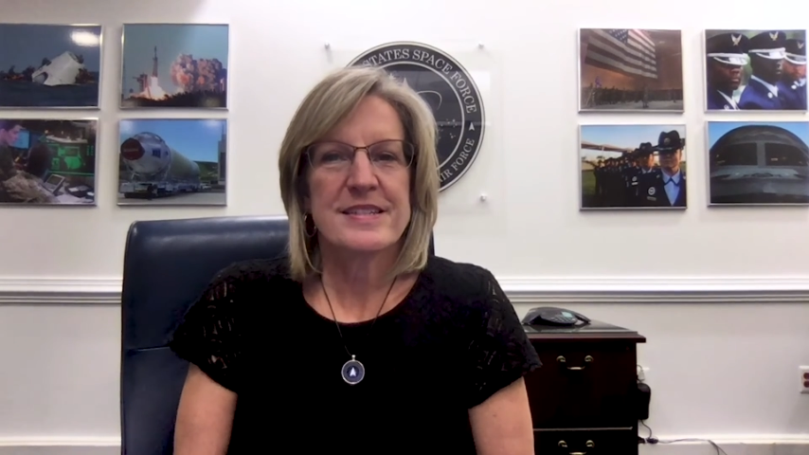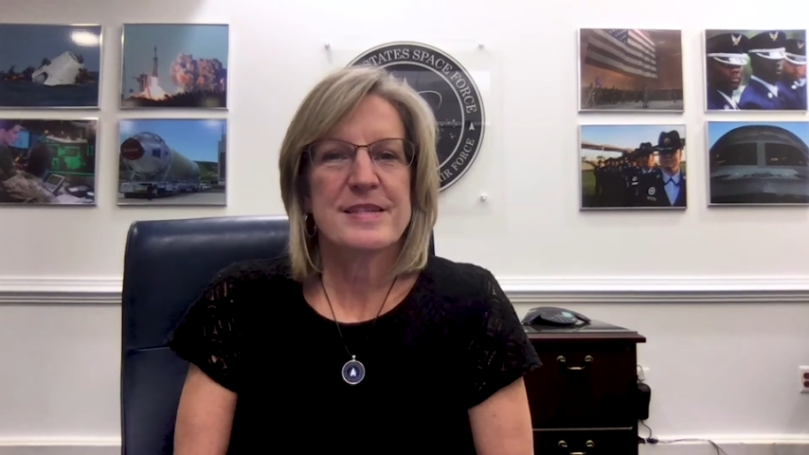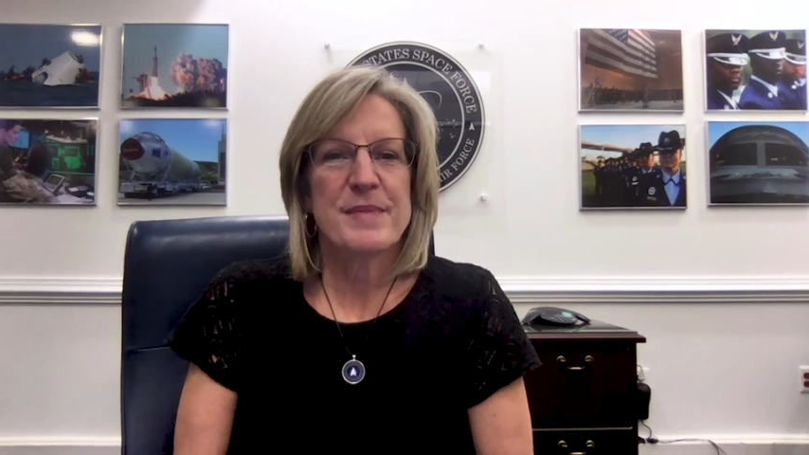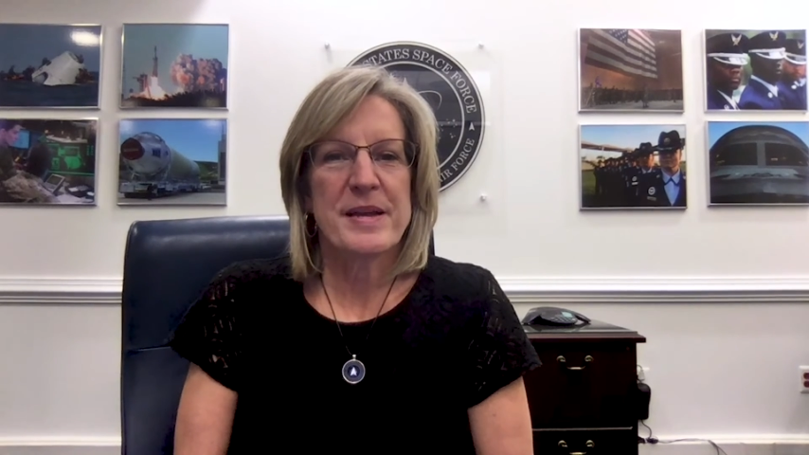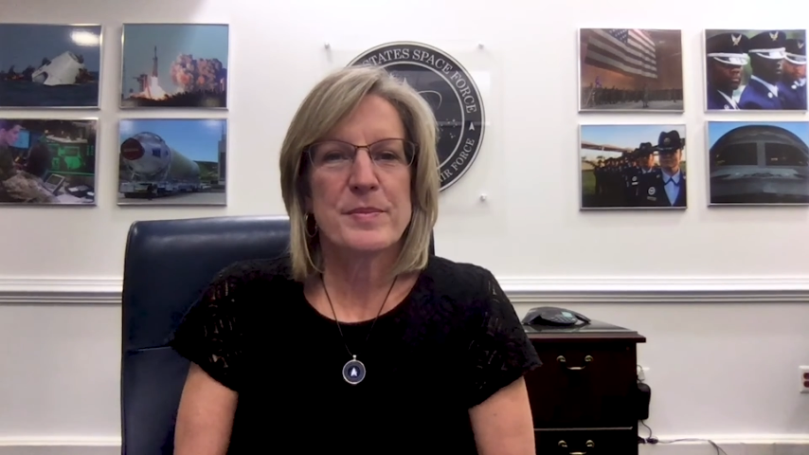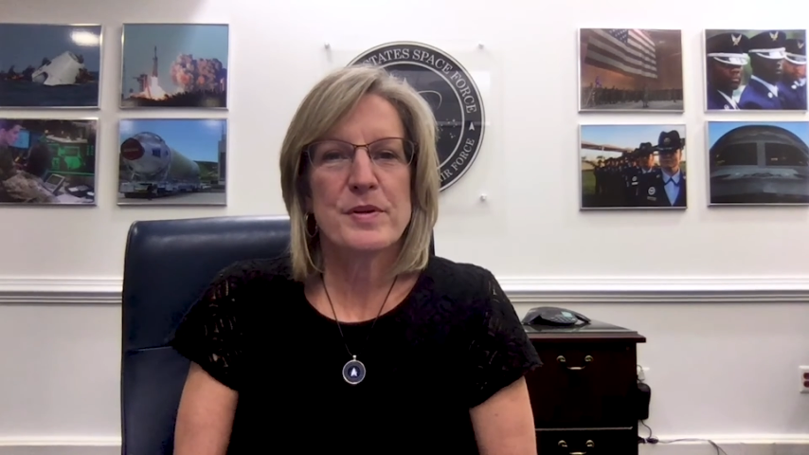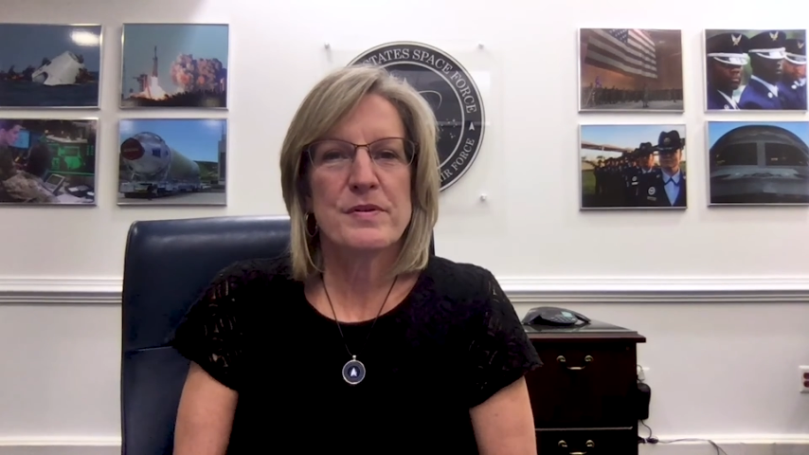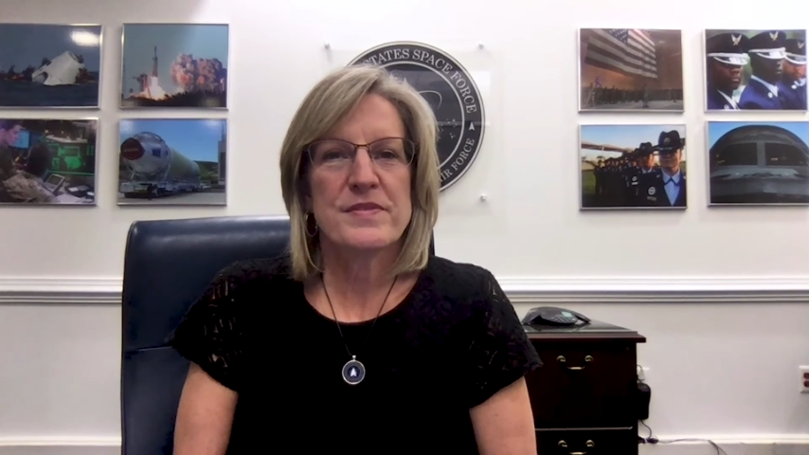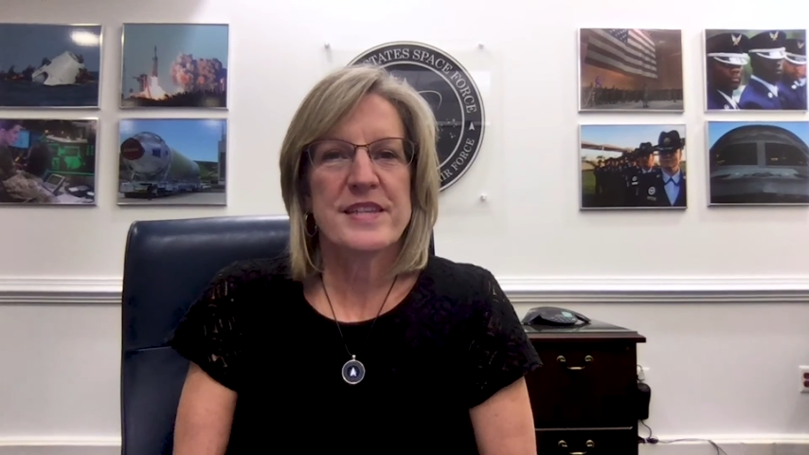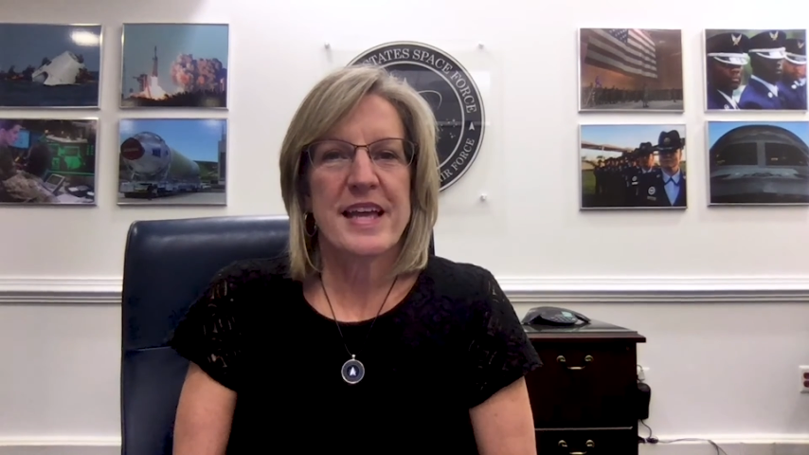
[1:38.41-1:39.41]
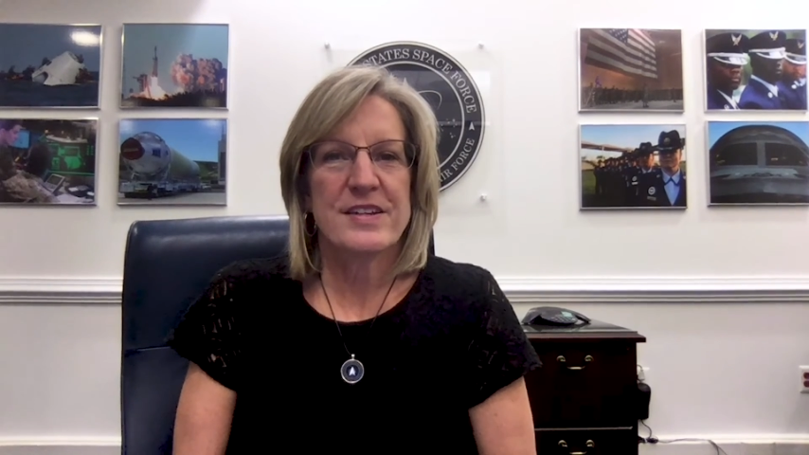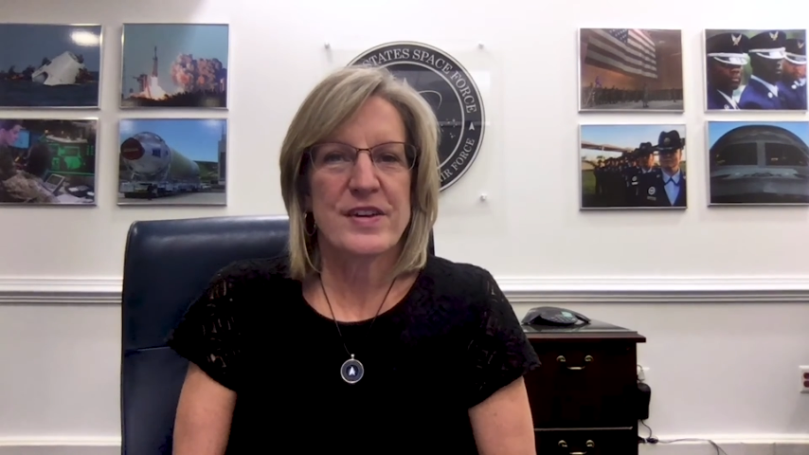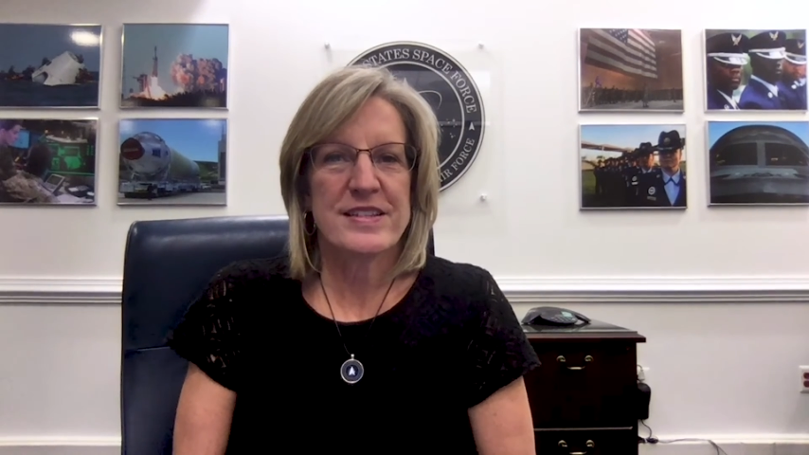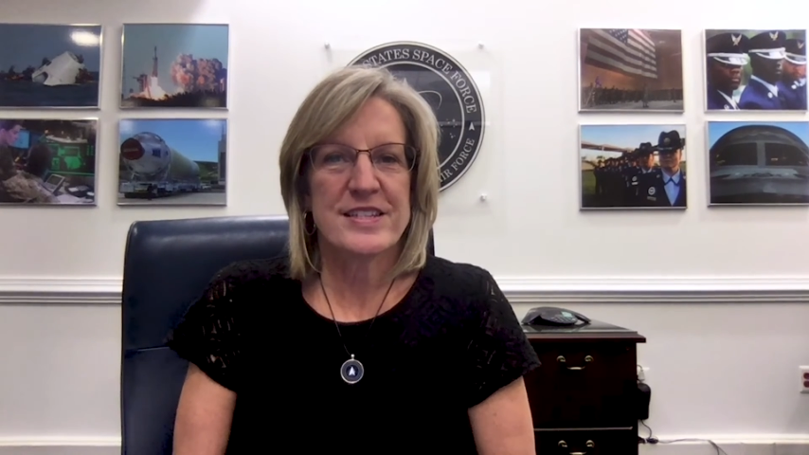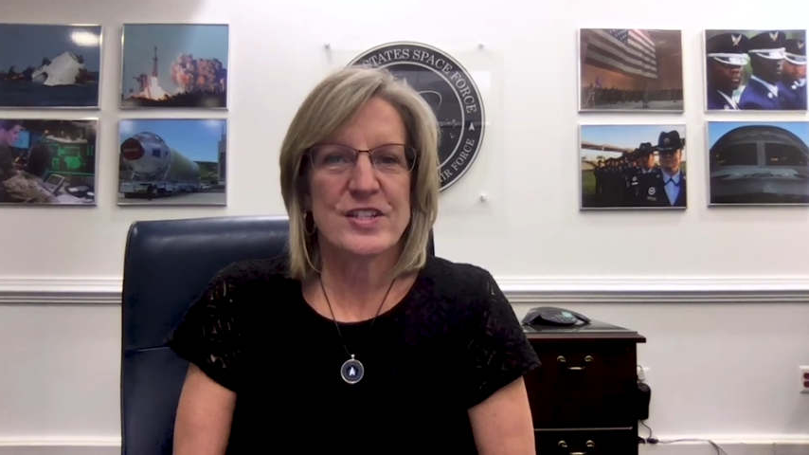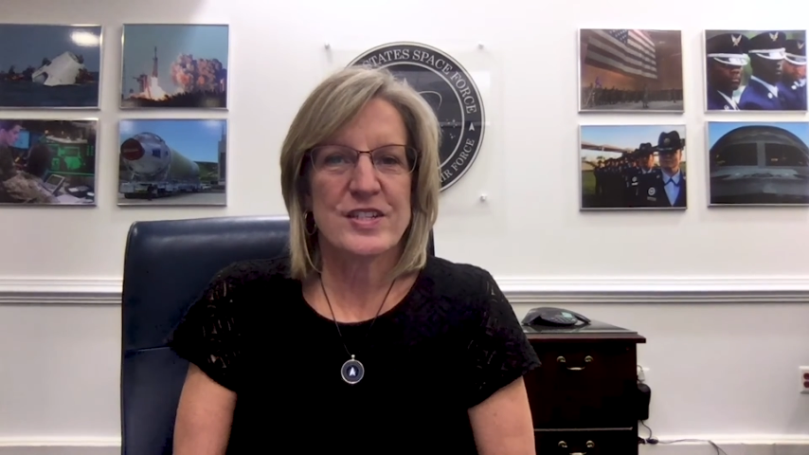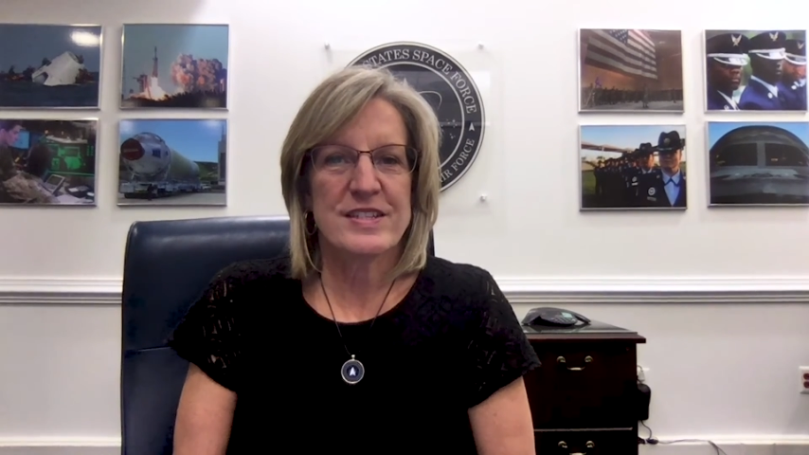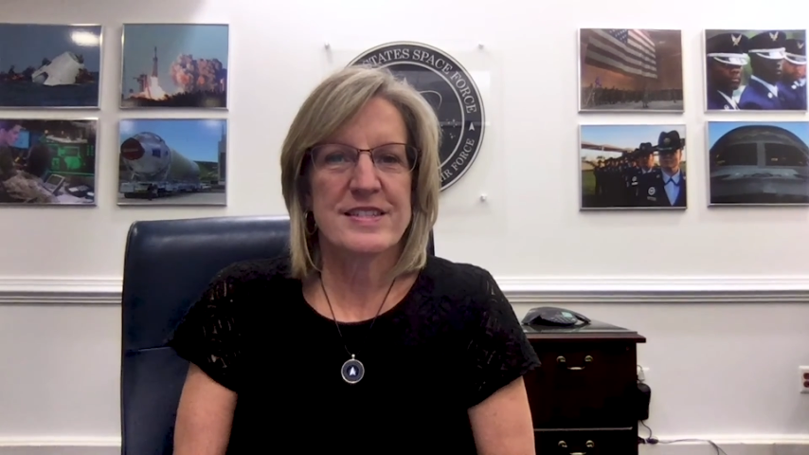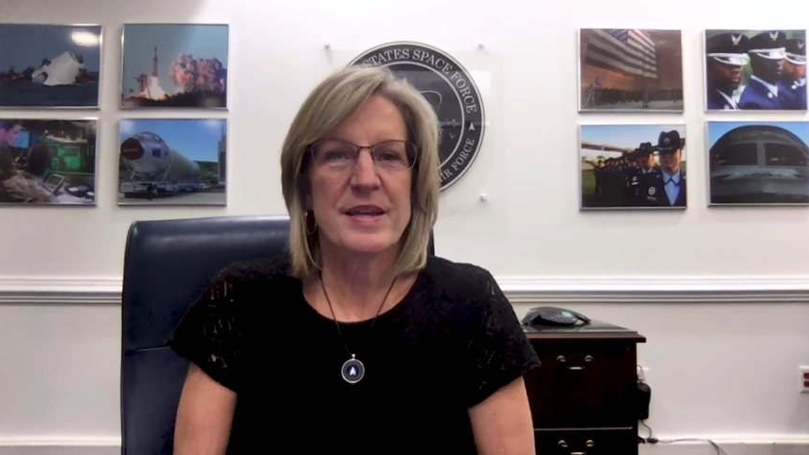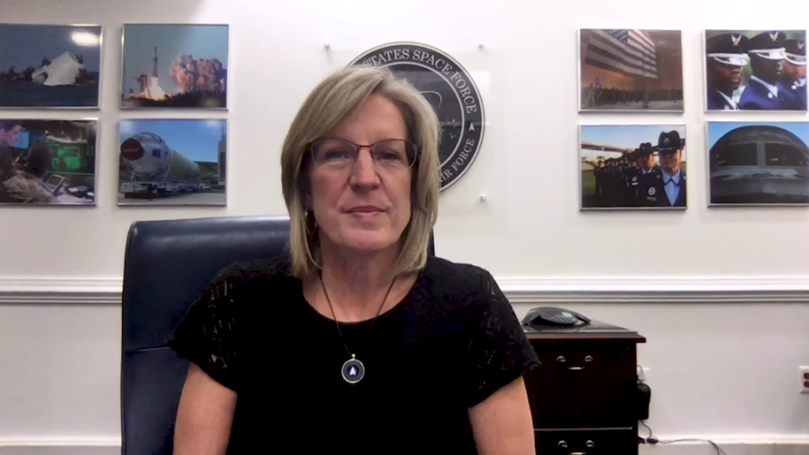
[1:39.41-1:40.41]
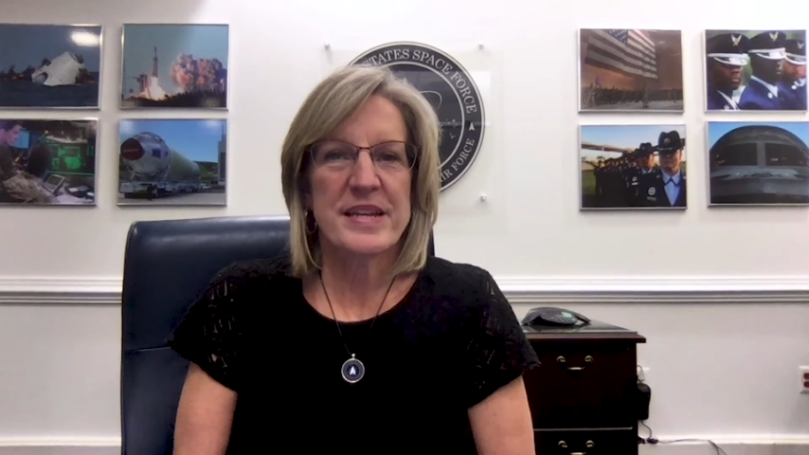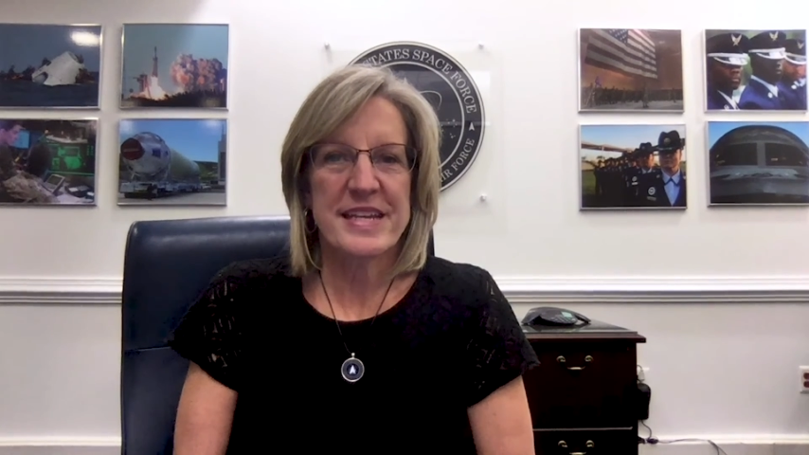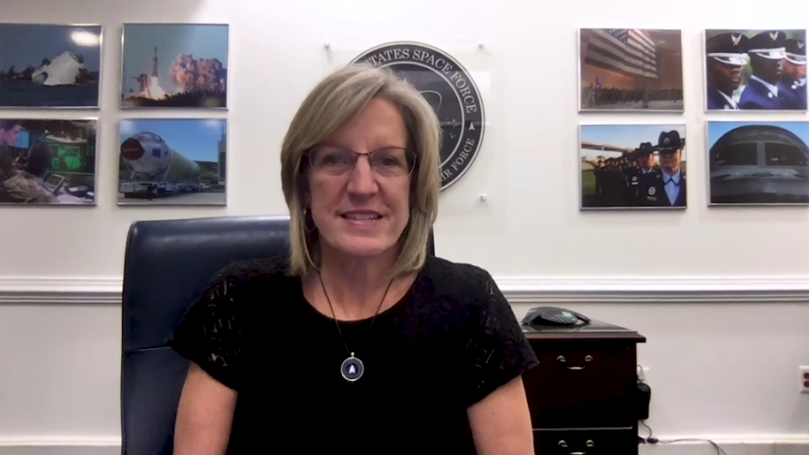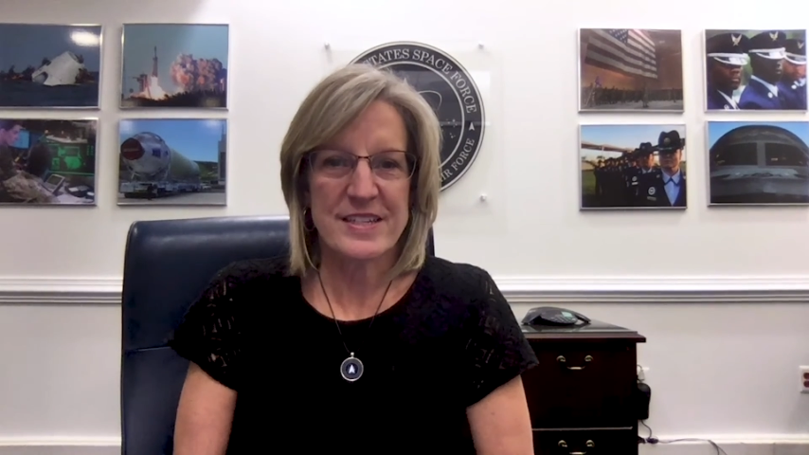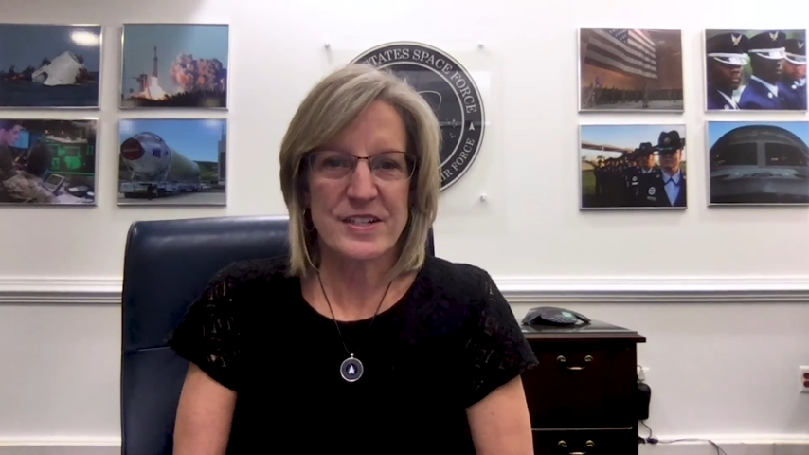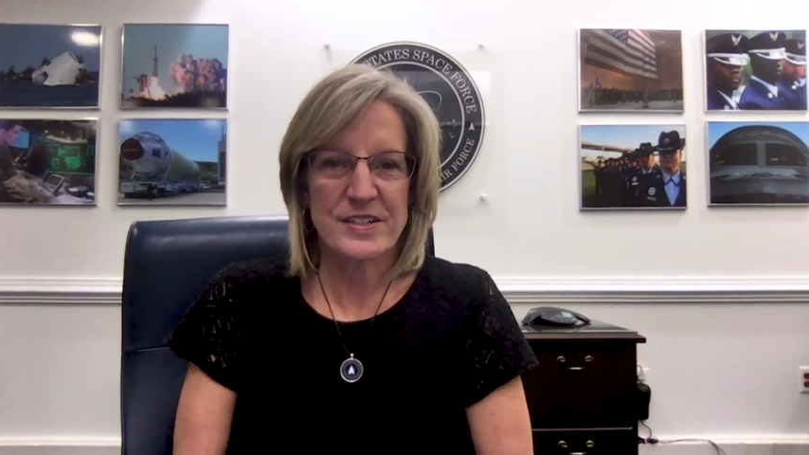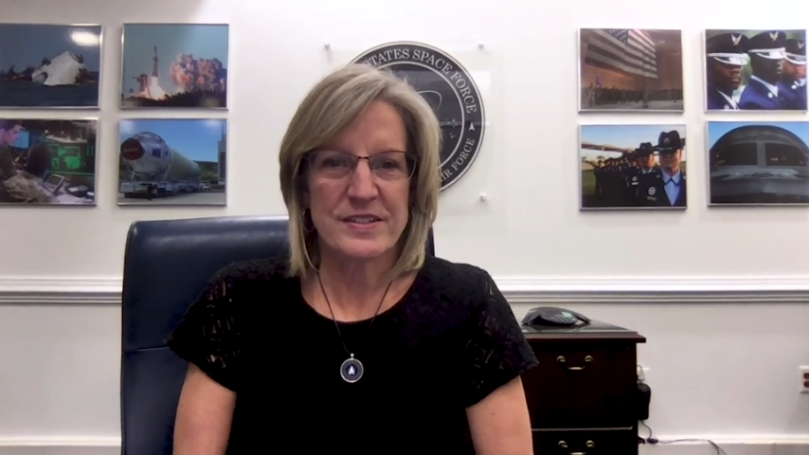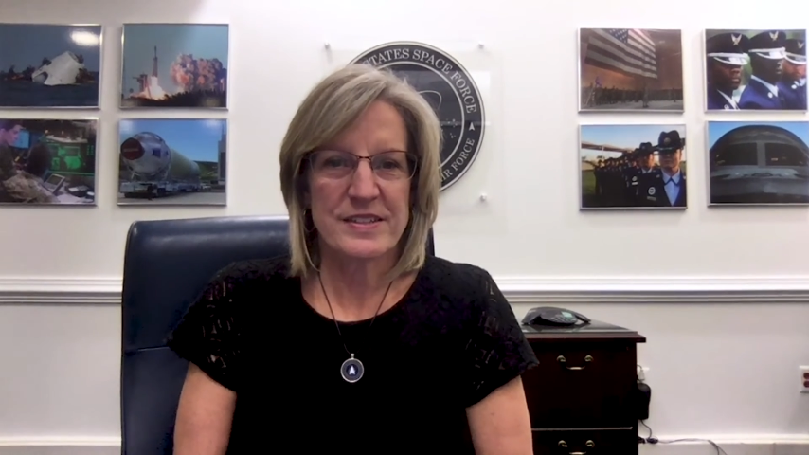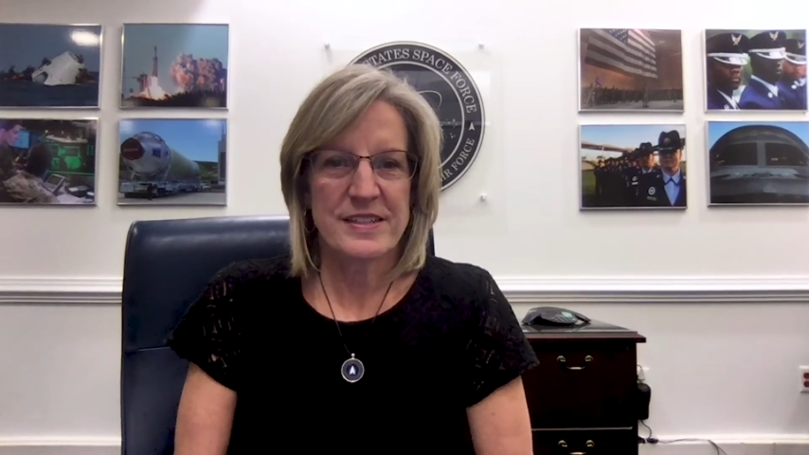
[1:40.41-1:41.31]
to make moves and transitions a bit easier.